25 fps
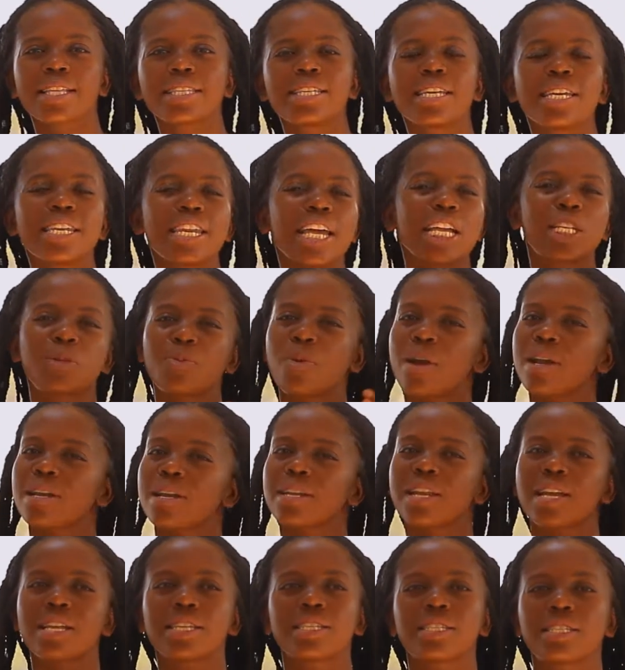Teenage
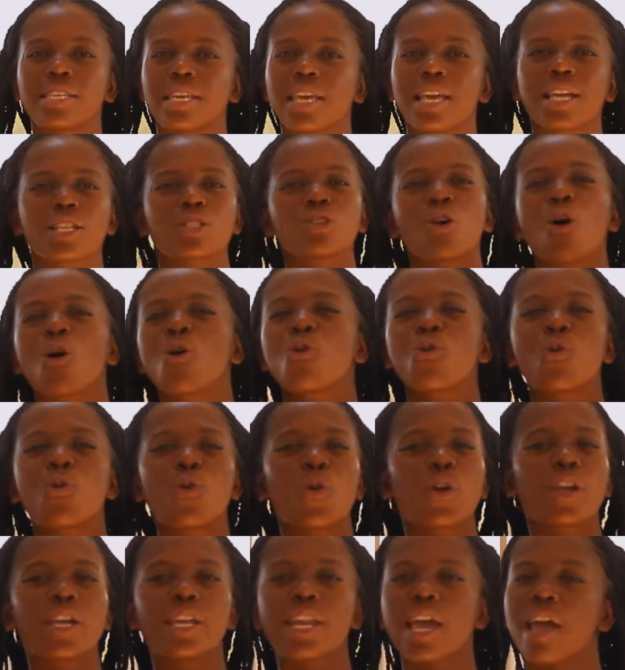pregnancy is
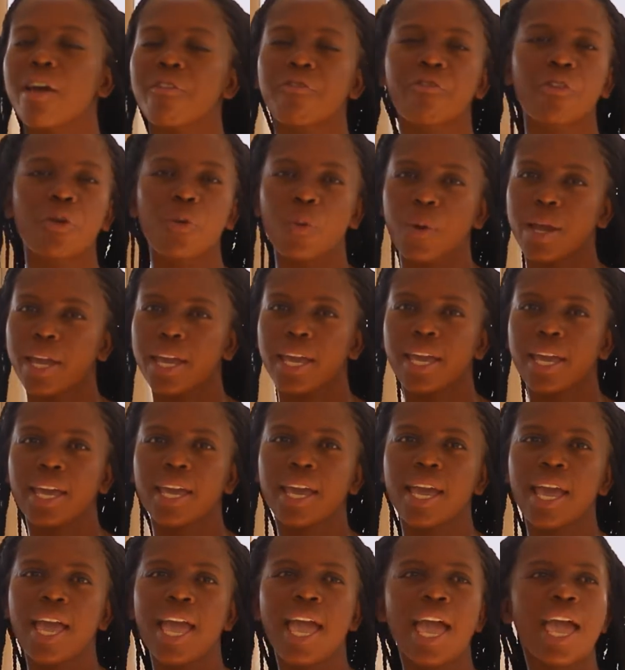ongoing everywhere.
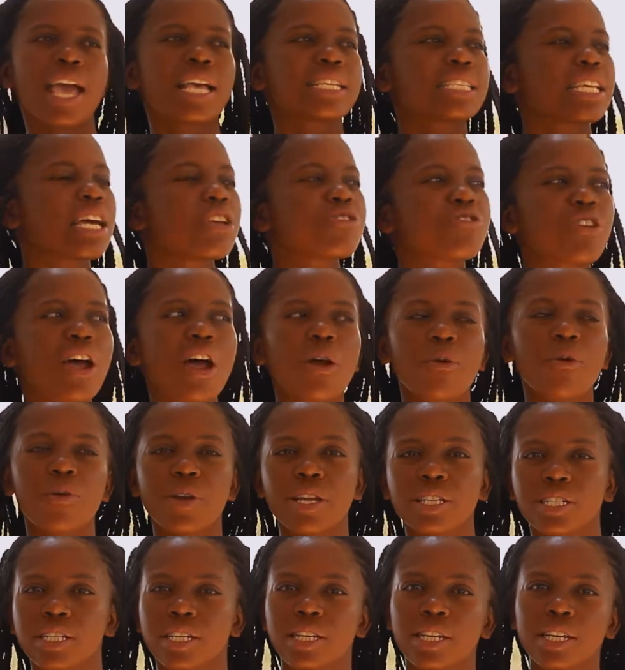Central
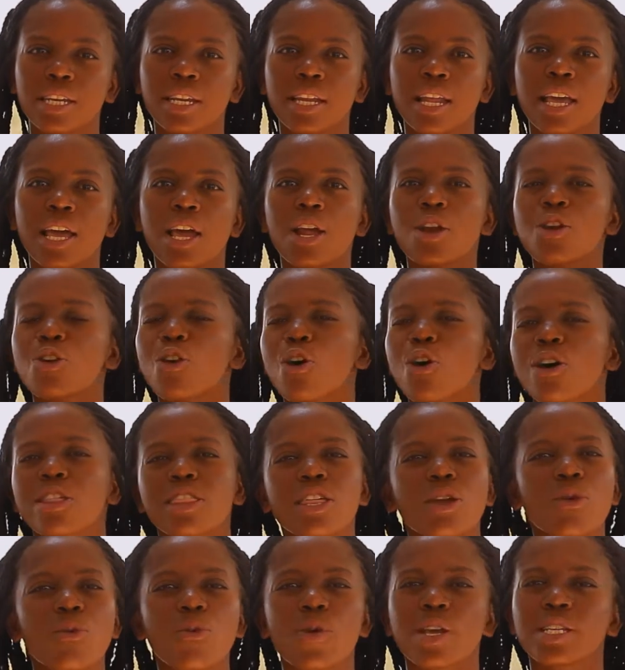region,
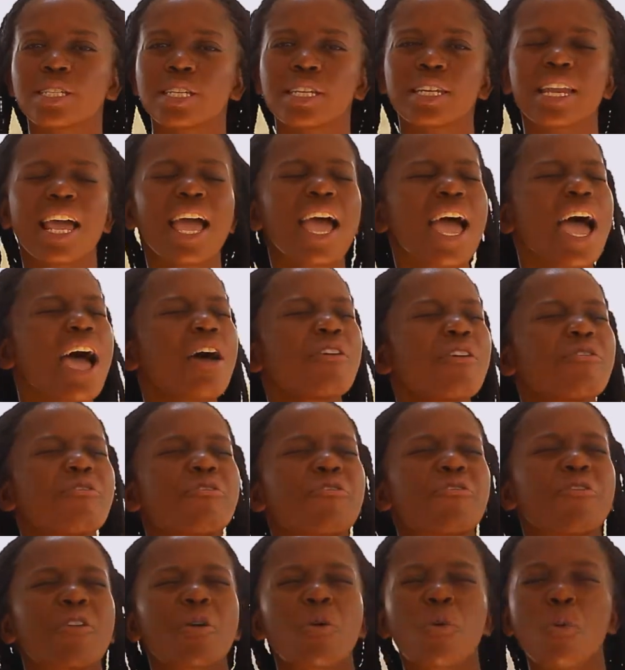northern region,
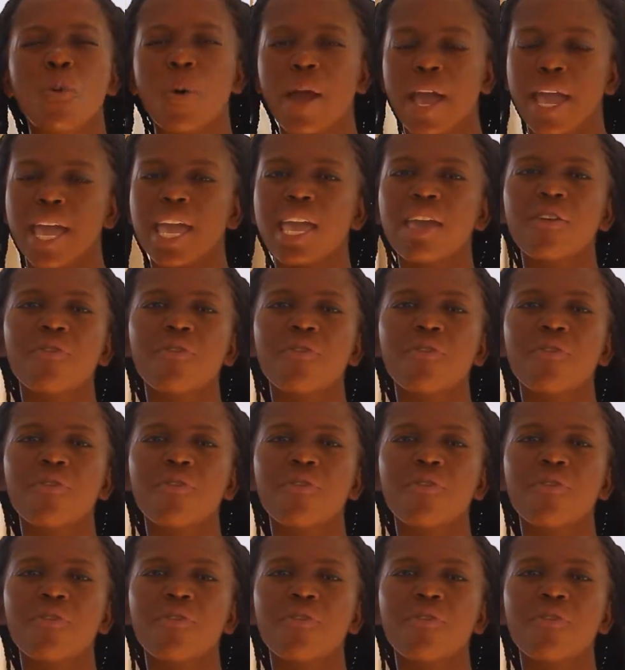everywhere,